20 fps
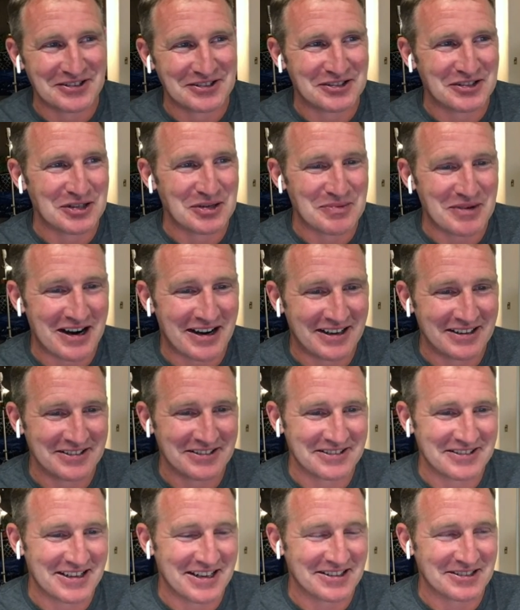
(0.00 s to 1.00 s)
YouTube,
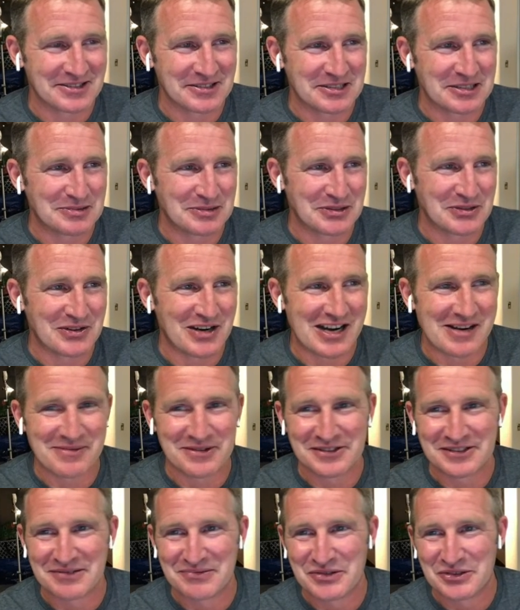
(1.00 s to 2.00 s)
100,000
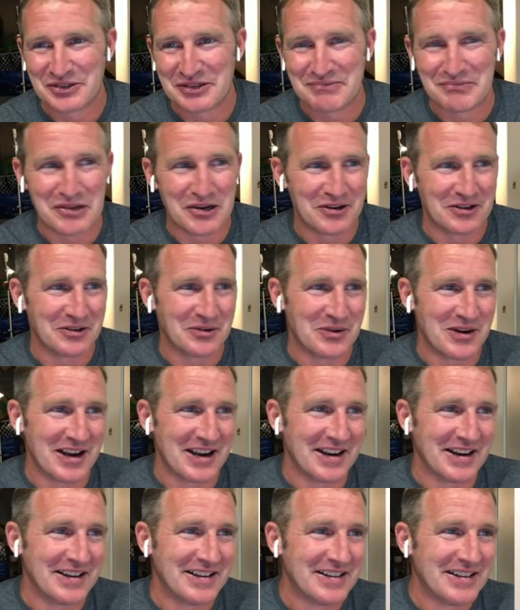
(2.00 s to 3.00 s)
subscribers. I'm really blown
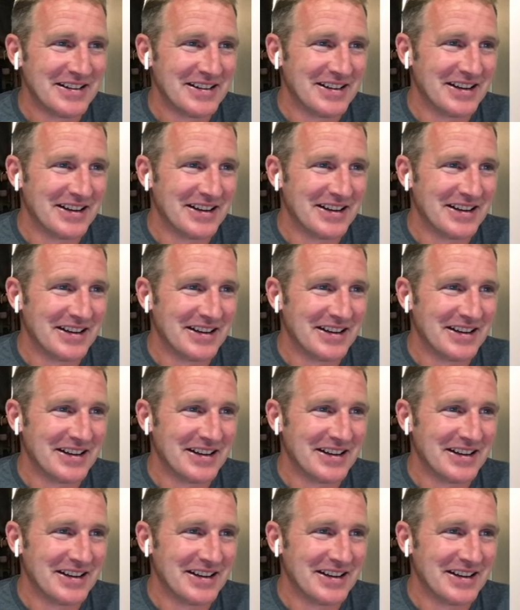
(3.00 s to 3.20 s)
away.